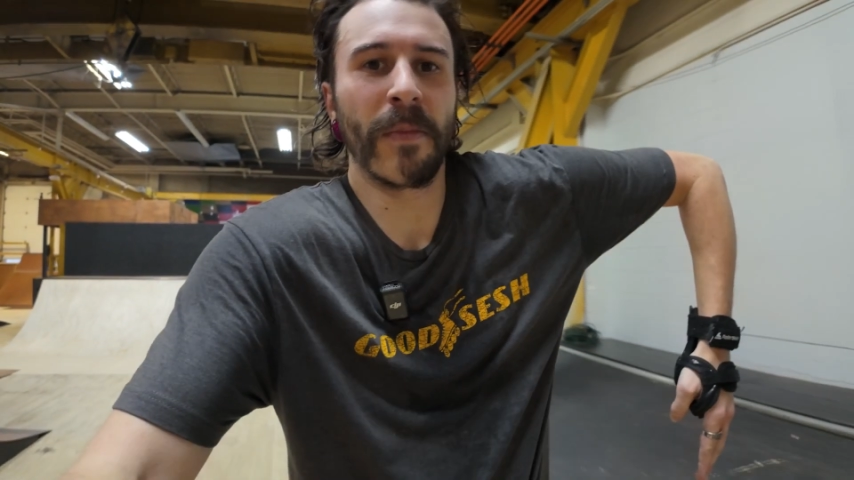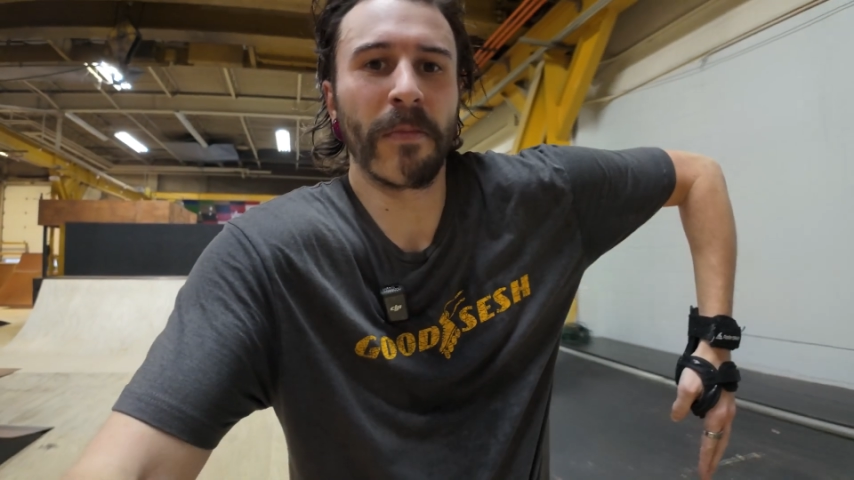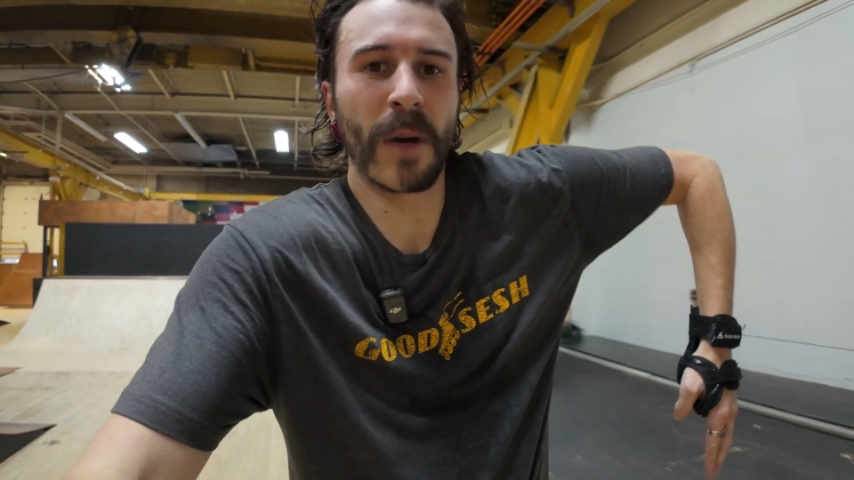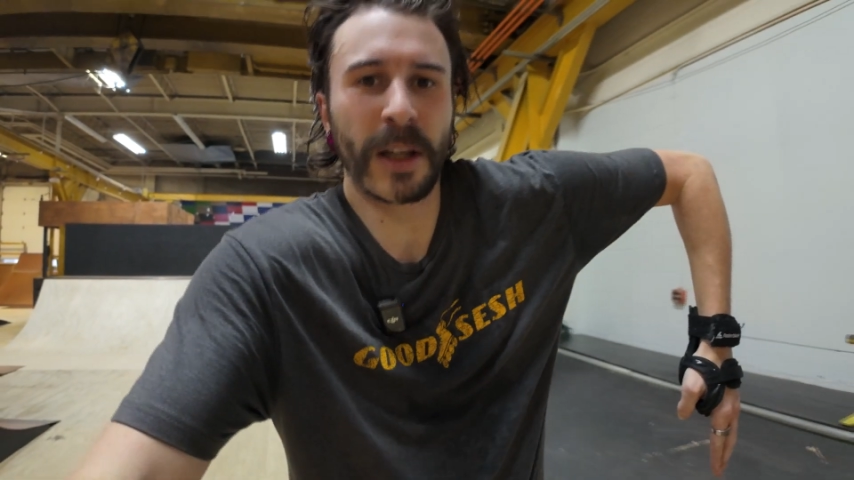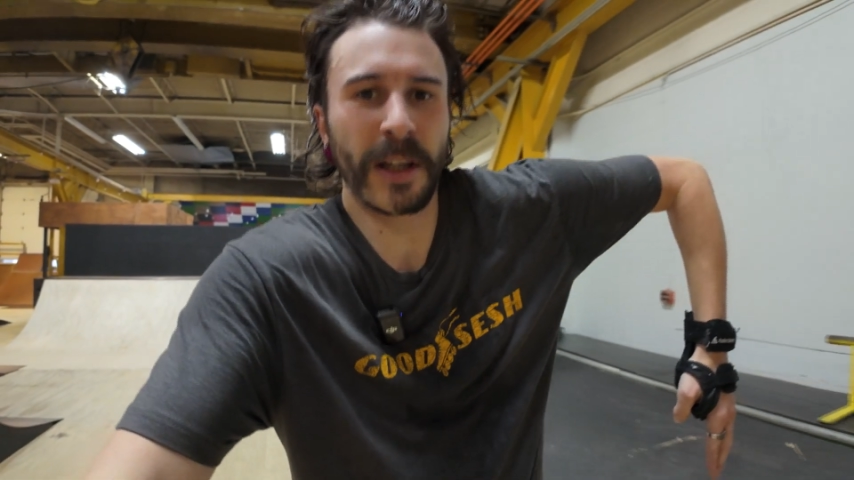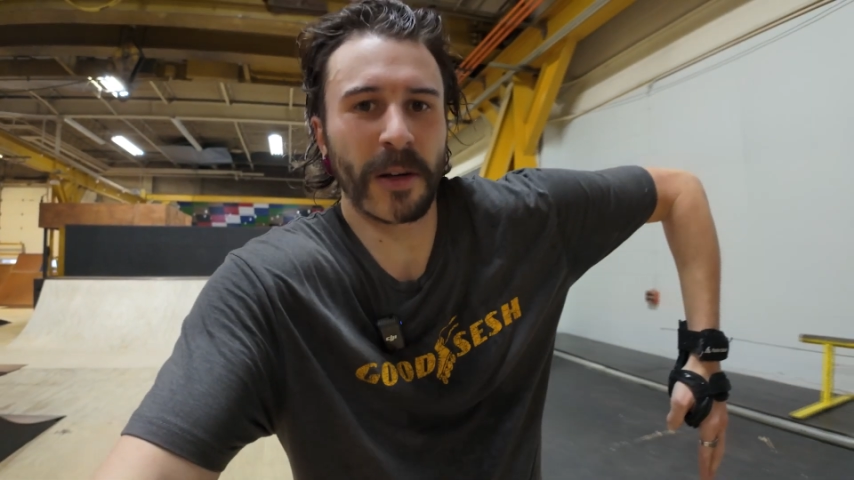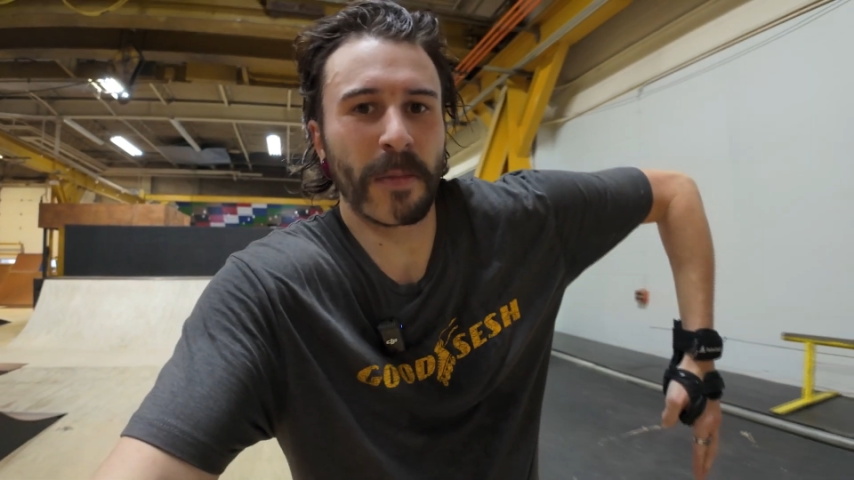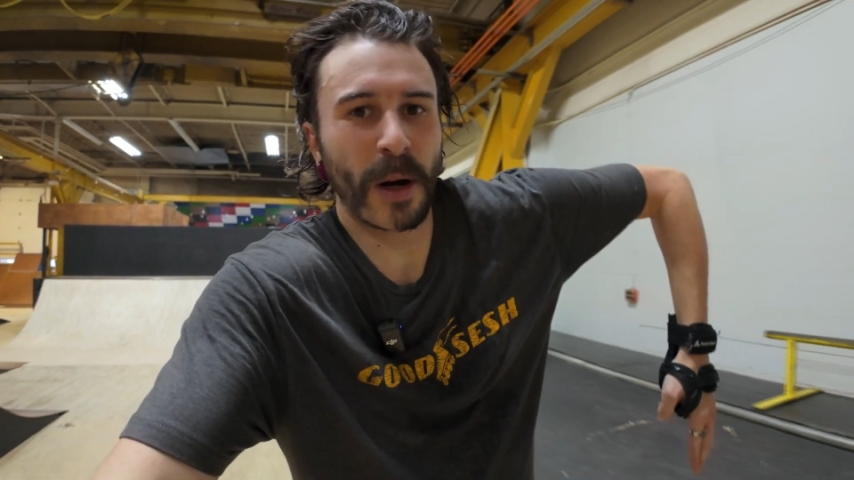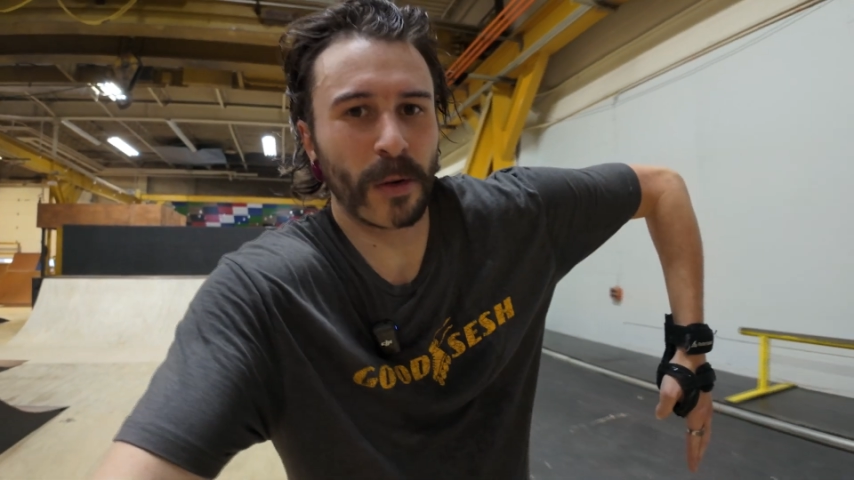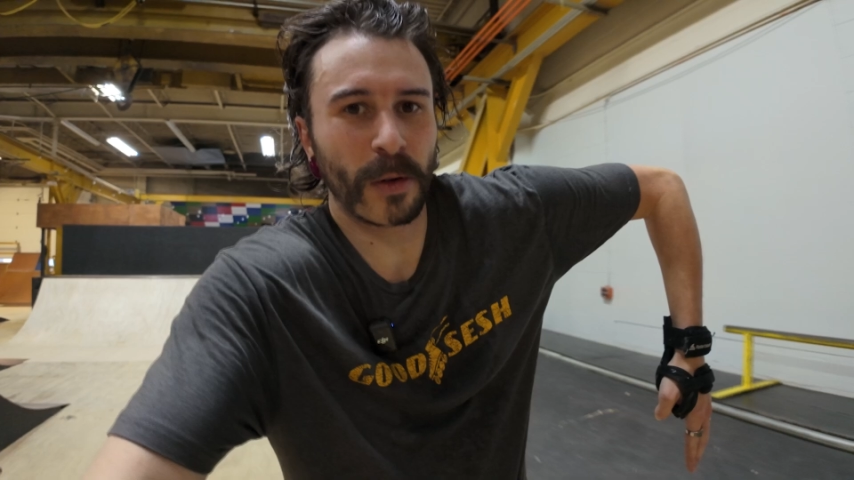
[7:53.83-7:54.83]
monkey in a
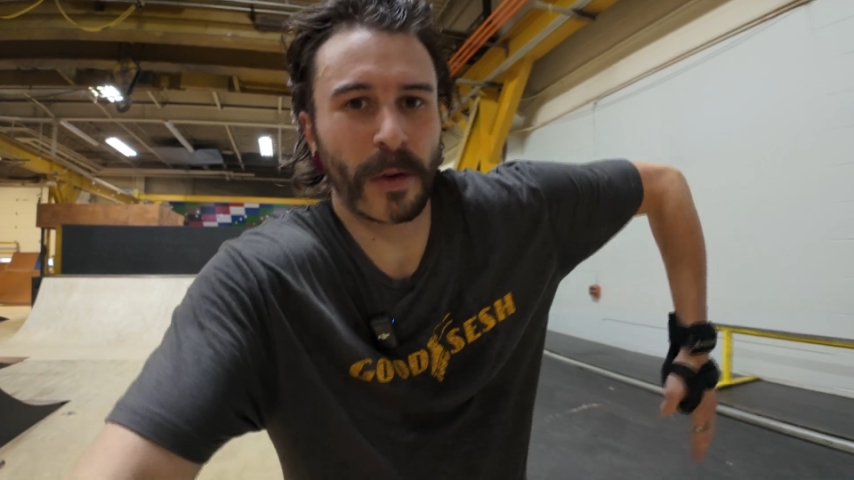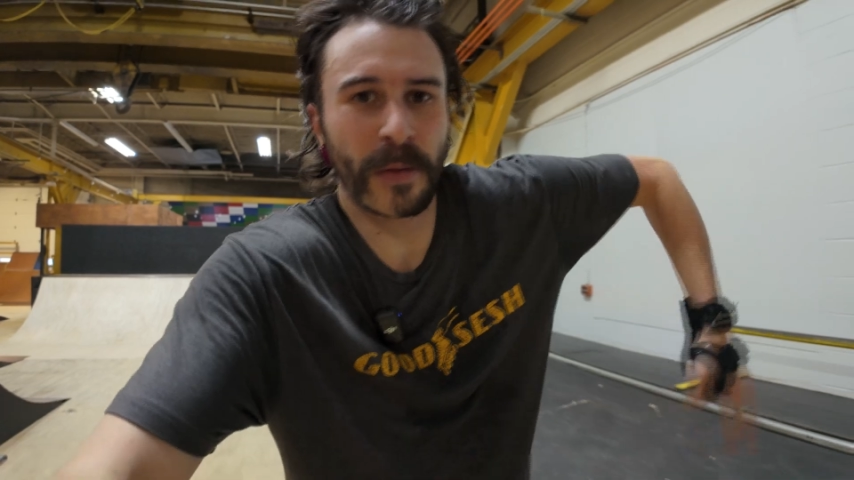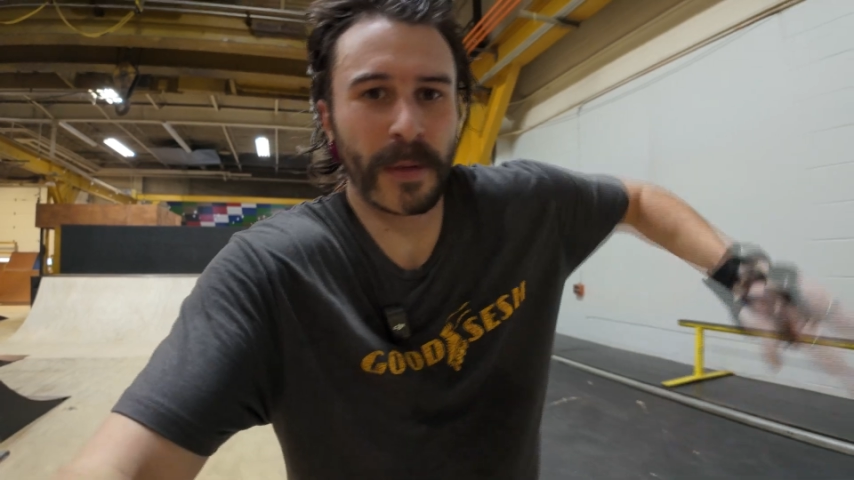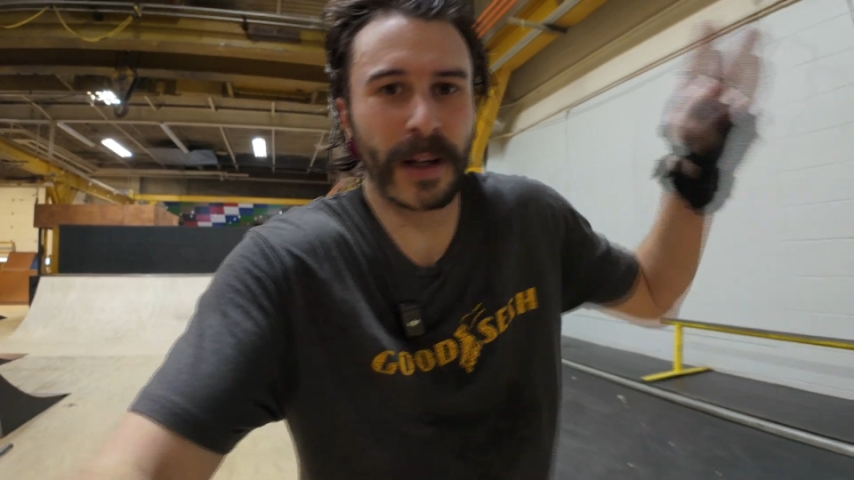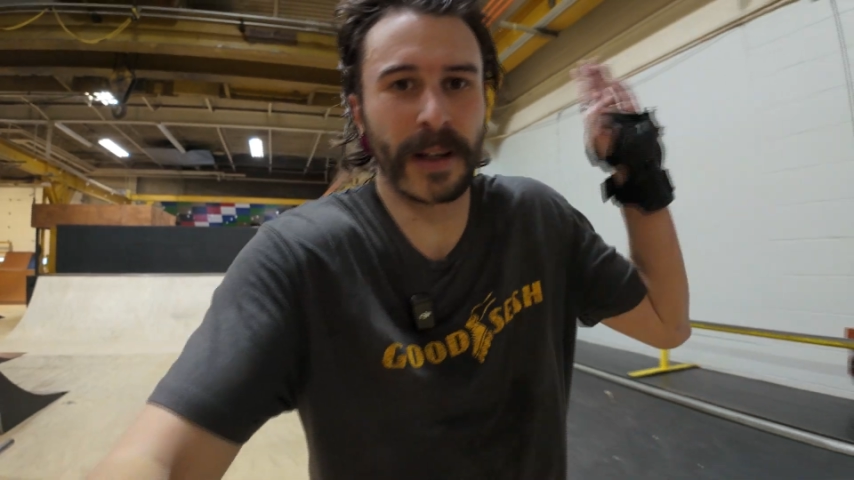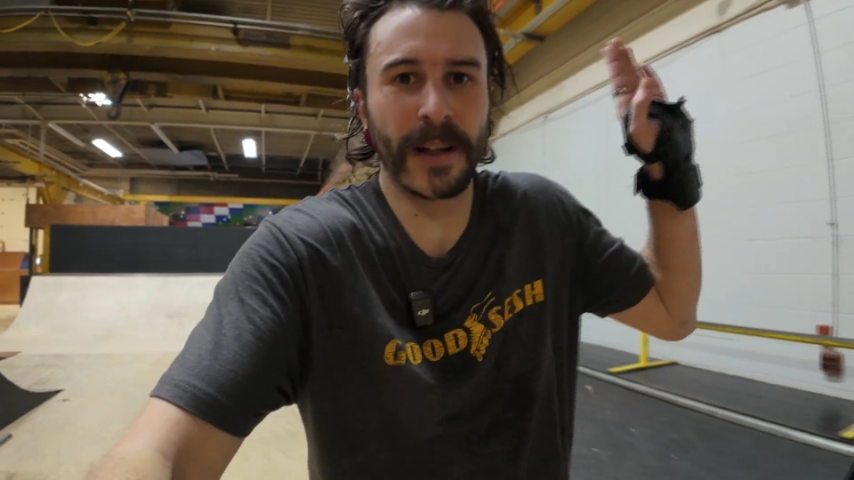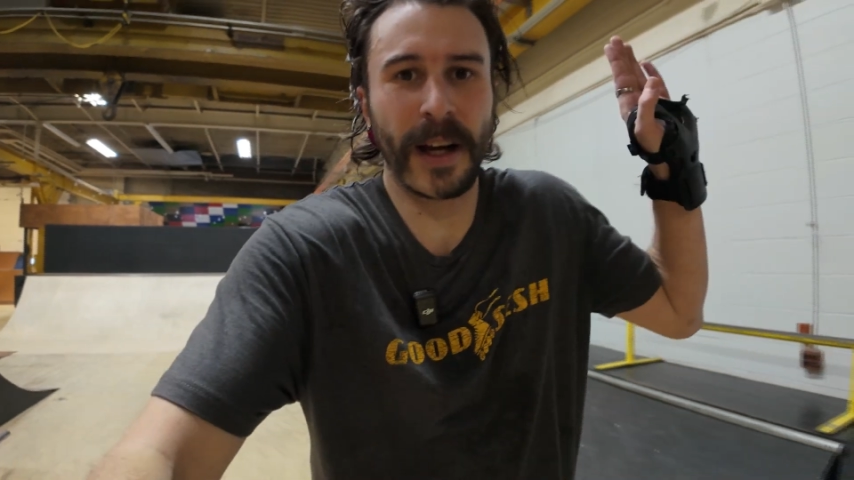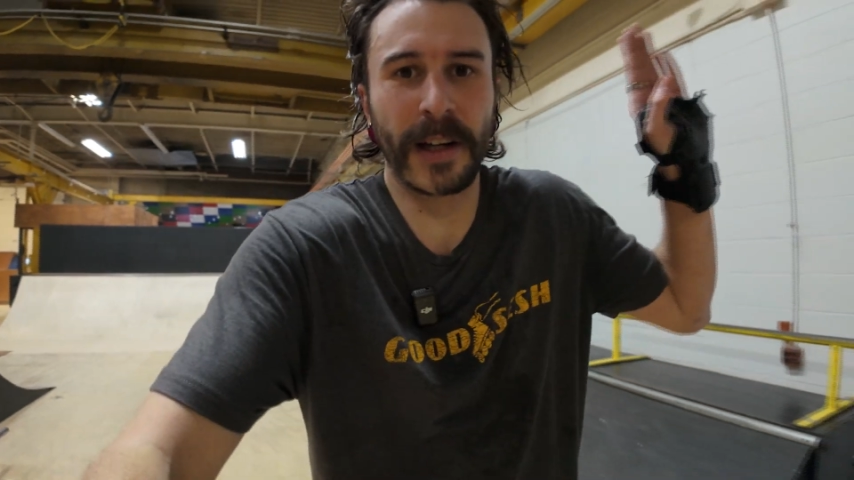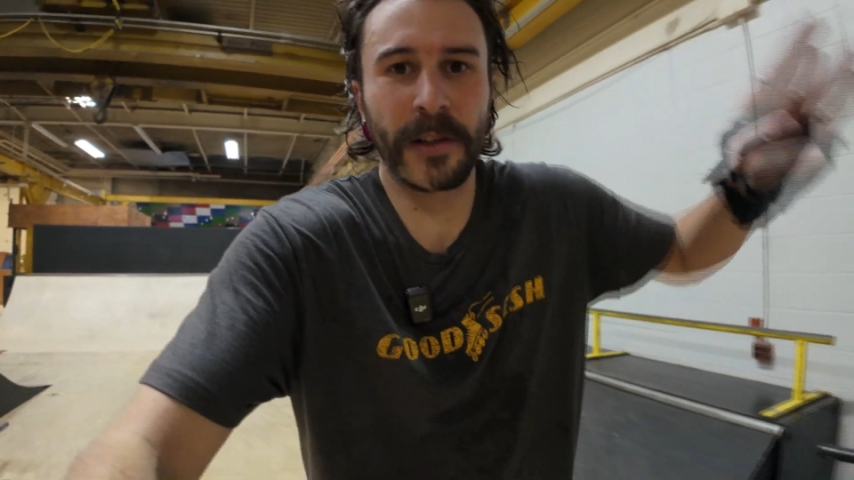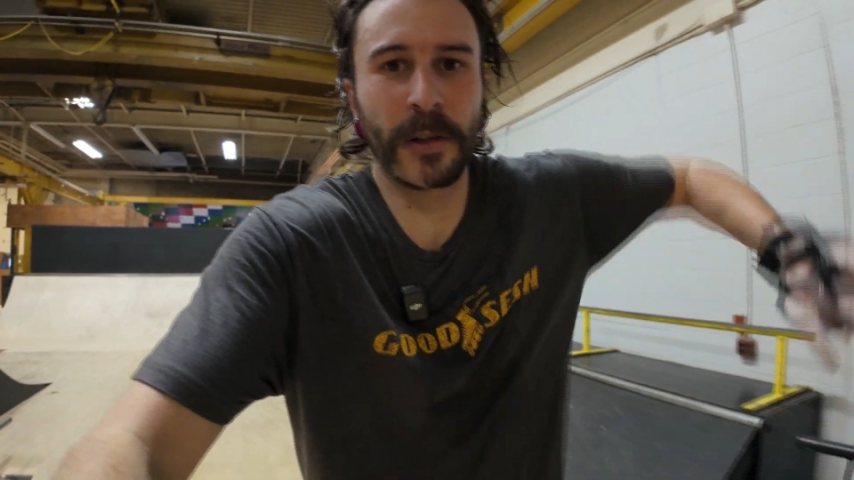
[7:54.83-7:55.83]
barrel with my
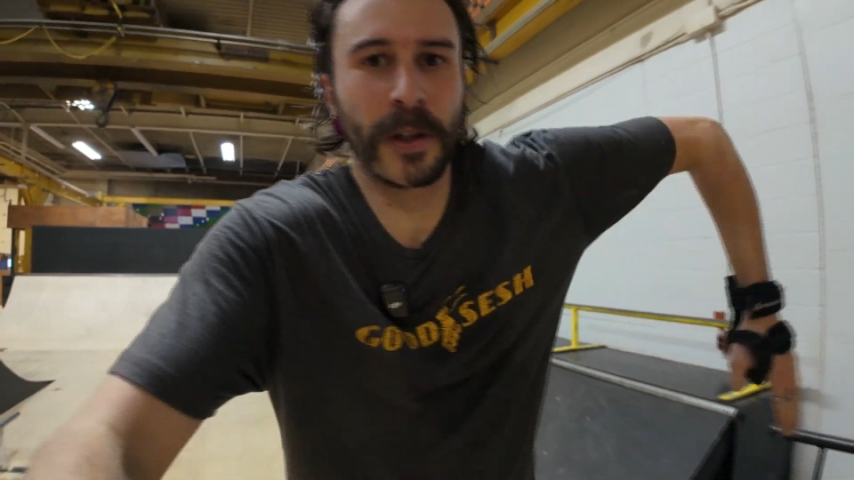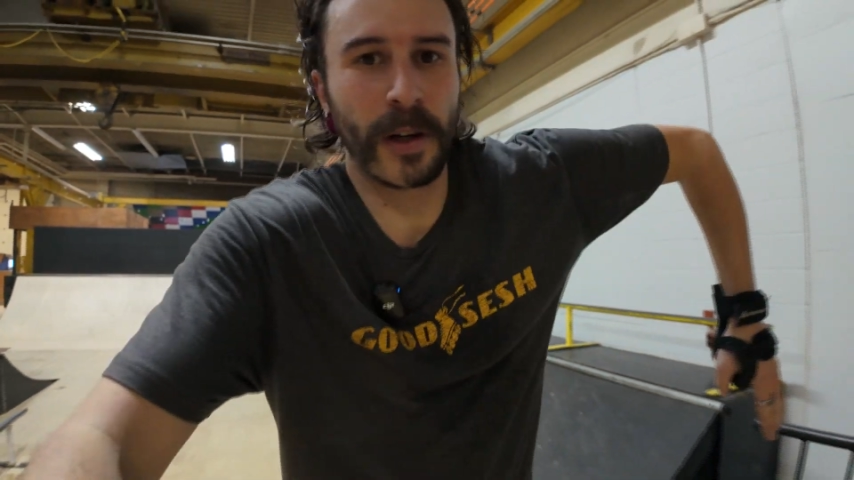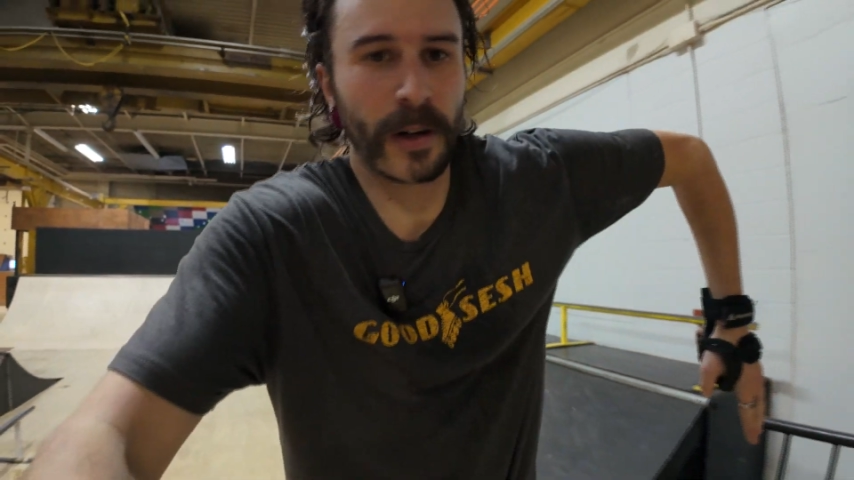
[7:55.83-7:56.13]
90-degree